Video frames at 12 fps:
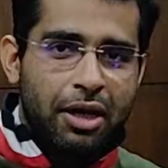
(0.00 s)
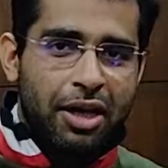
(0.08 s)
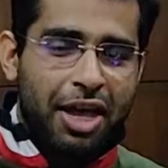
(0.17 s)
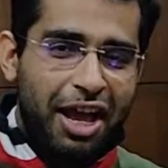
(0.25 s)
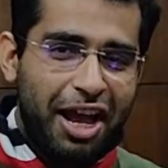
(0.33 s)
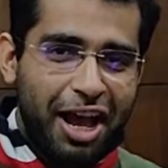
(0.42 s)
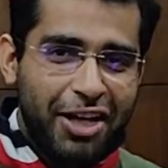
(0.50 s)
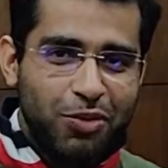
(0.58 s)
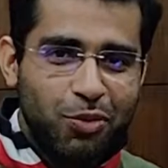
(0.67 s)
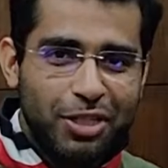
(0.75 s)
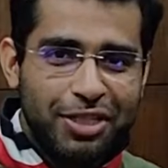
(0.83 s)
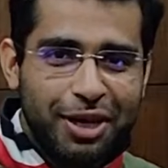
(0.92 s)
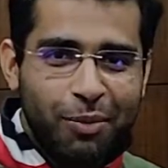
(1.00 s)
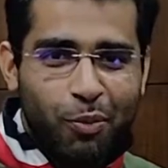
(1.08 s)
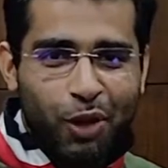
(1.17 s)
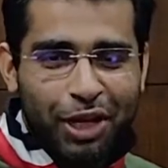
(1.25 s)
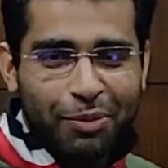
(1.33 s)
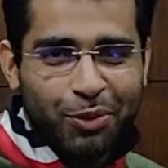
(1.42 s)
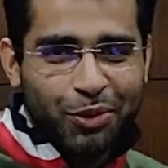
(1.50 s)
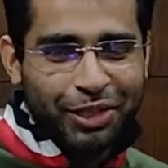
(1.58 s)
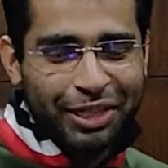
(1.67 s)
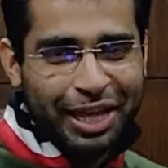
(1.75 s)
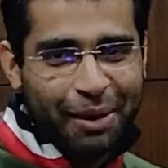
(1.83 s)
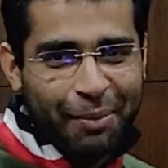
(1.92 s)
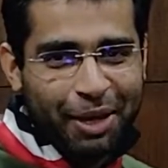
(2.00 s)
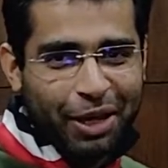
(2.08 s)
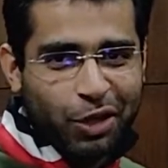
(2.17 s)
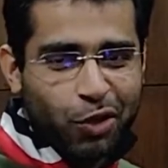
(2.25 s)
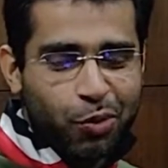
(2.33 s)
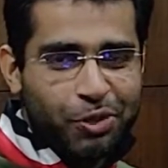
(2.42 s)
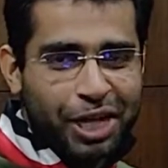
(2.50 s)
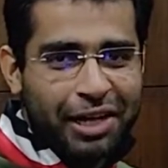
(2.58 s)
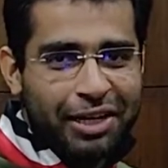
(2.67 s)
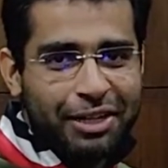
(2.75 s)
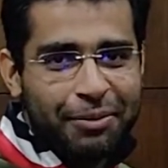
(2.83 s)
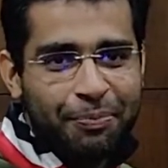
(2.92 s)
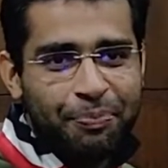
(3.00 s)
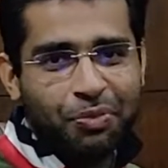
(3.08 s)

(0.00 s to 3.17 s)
Hey guys, what's up? Welcome to the Ill Gaming YouTube channel.